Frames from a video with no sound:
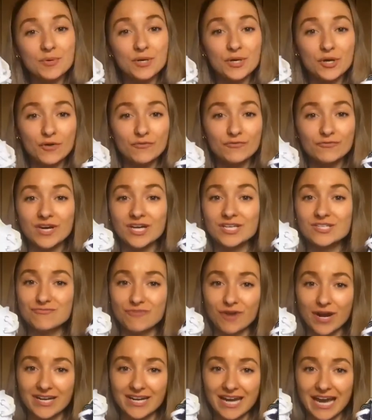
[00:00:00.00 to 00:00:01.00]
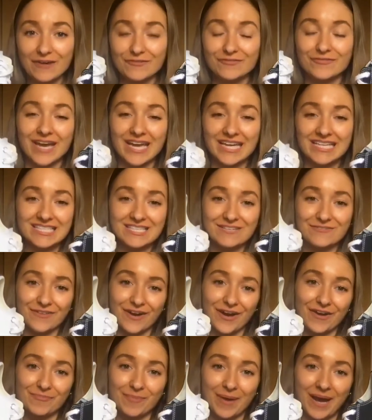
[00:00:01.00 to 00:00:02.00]
Converse right now for
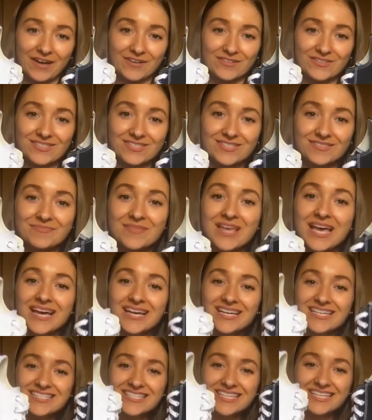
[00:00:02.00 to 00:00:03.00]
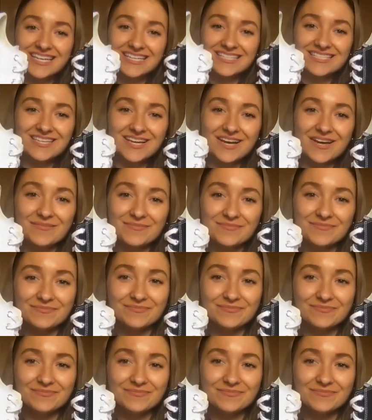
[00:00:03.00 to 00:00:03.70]
£85. See you next time.